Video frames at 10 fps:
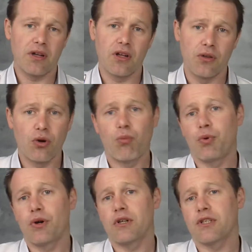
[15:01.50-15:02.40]

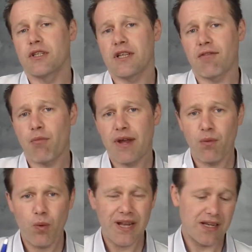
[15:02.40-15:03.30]
person's ever been
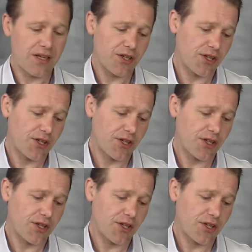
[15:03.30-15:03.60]
witnessed